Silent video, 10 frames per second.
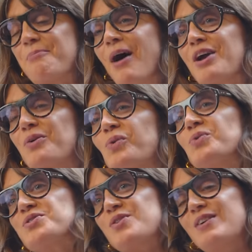but I
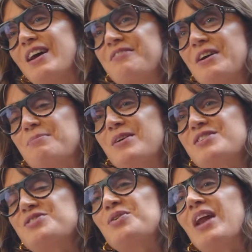also love it
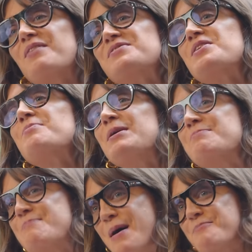because you can have so many
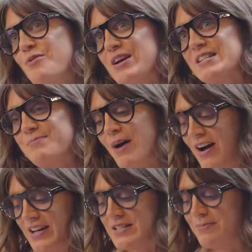memories
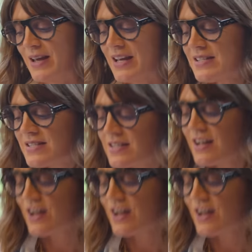behind a piece,